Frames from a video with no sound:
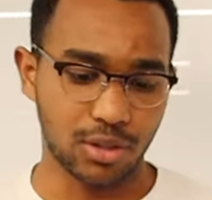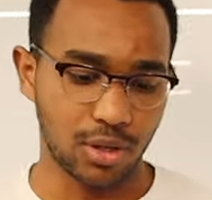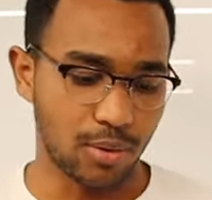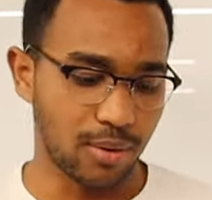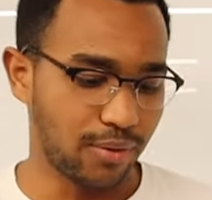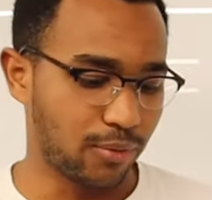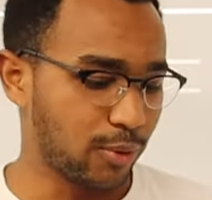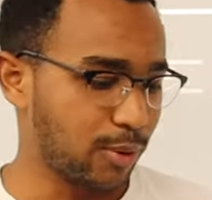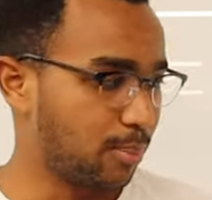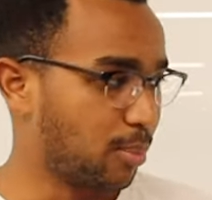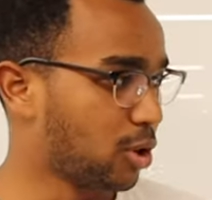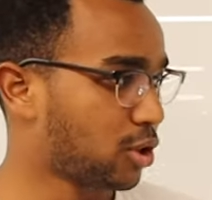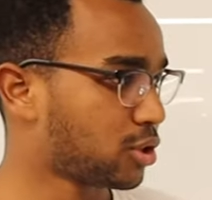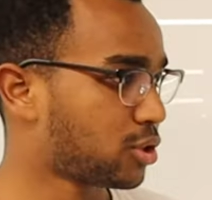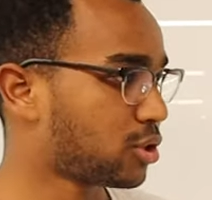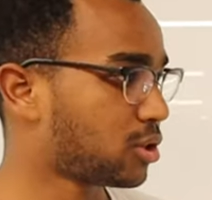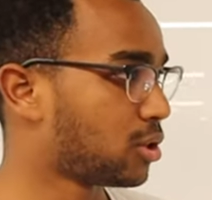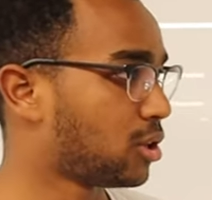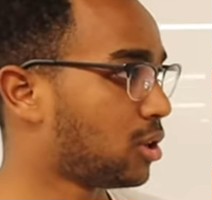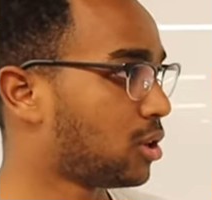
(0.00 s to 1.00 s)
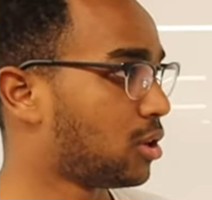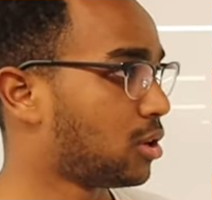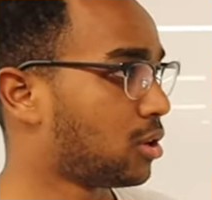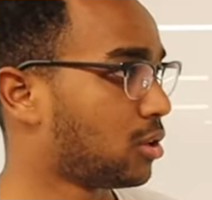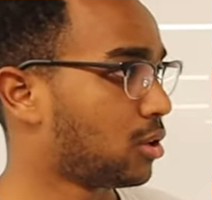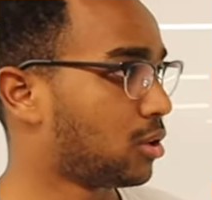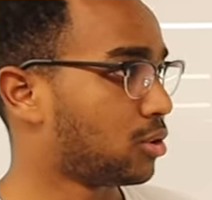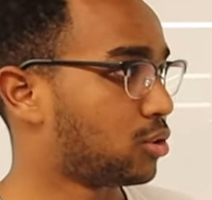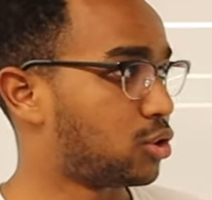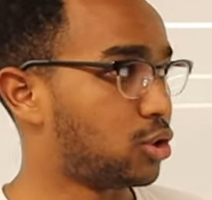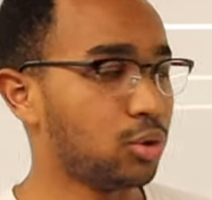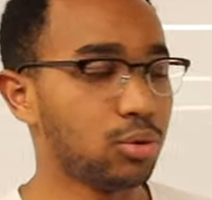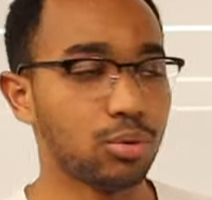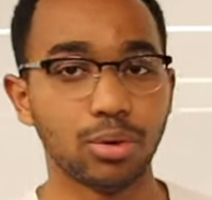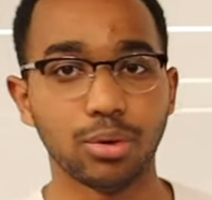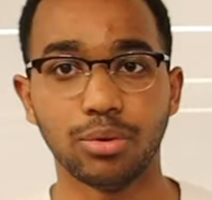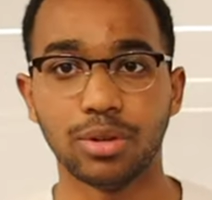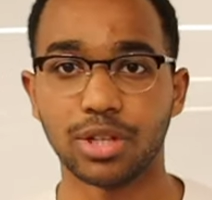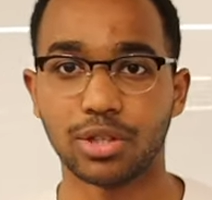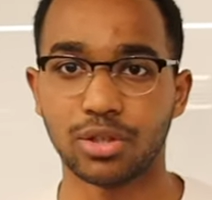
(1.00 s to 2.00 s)
So if we push two
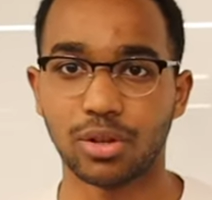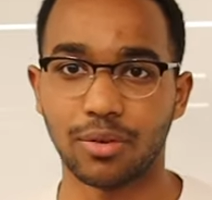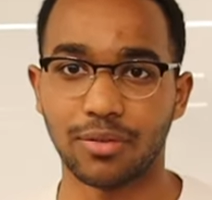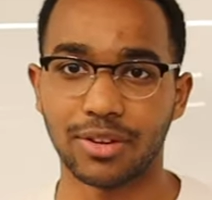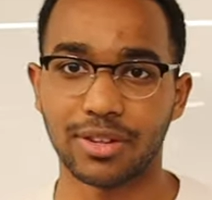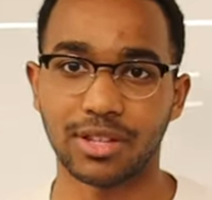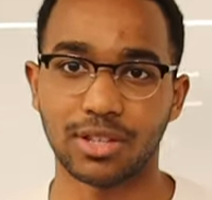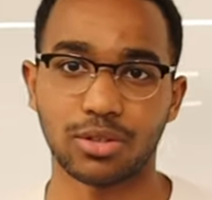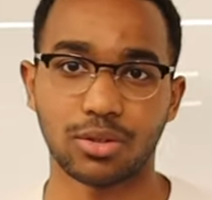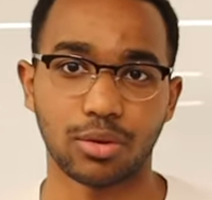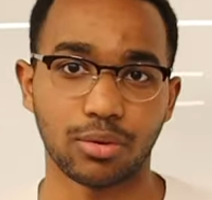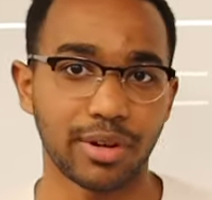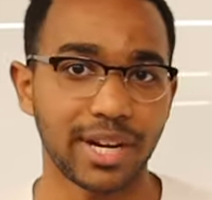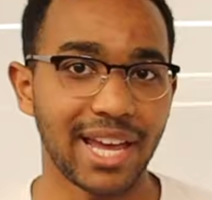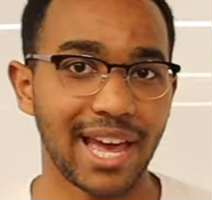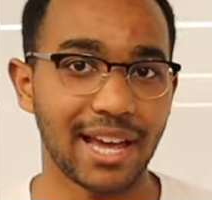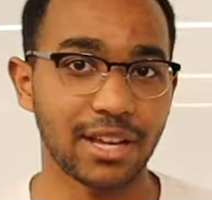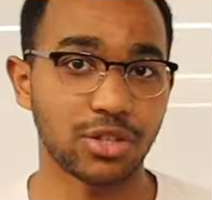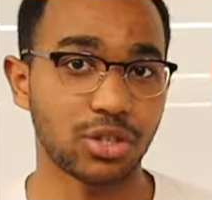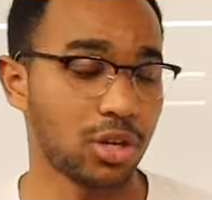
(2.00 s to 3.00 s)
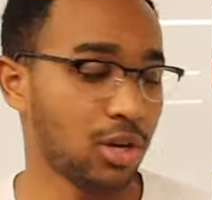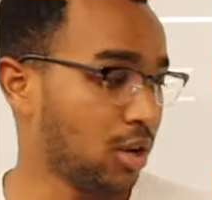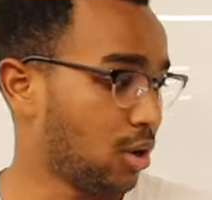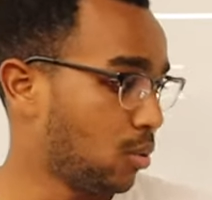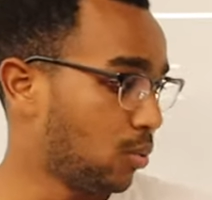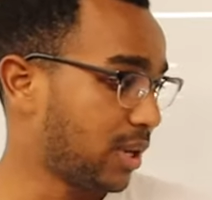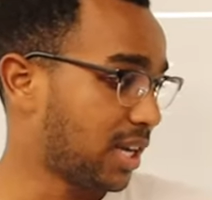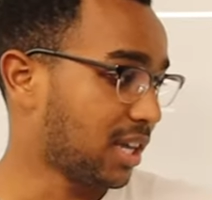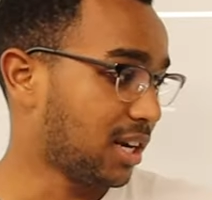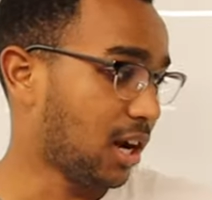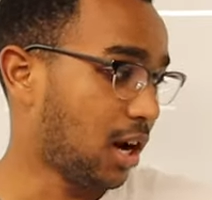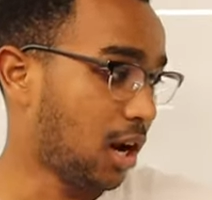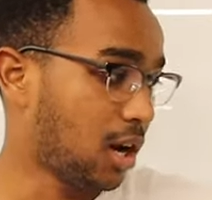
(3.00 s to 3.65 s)
units over this three edge, we can